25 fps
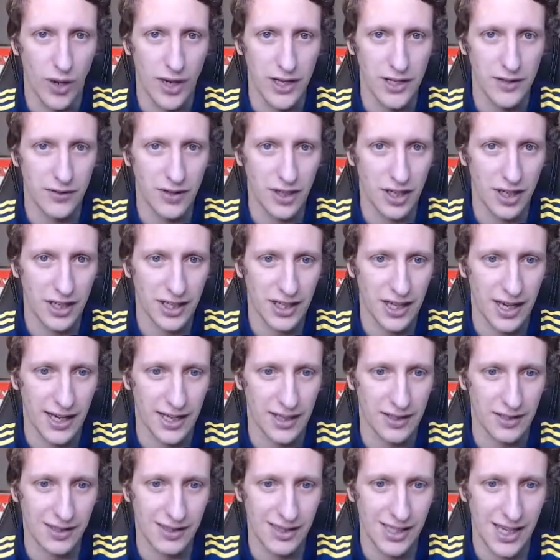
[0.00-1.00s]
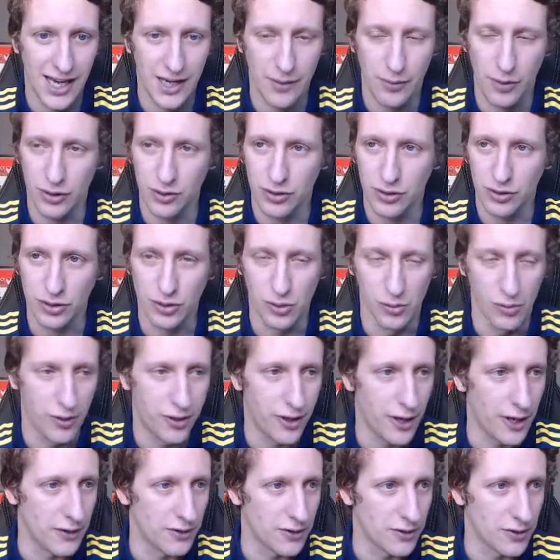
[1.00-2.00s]
You've got to kind of assign them onto
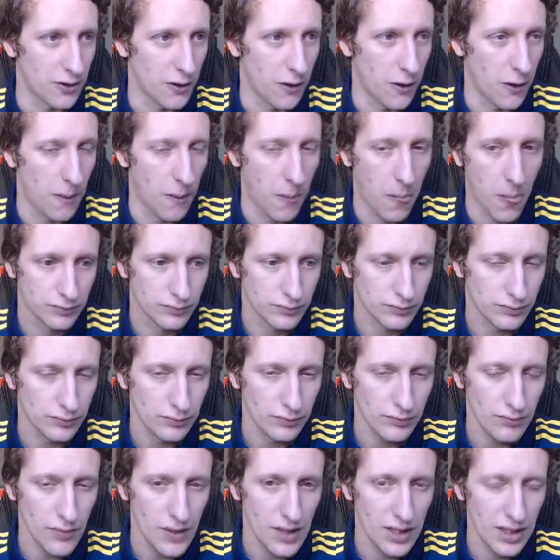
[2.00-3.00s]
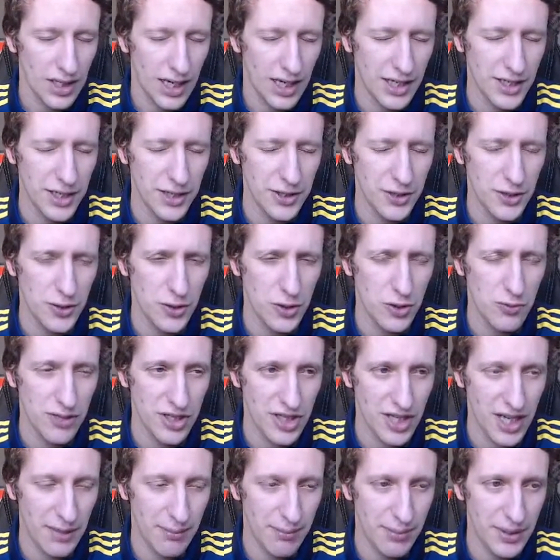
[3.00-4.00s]
something. So I need to do my
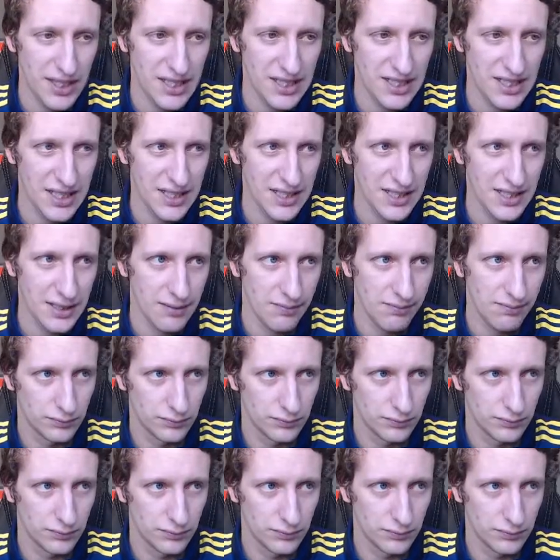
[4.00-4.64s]
set pieces.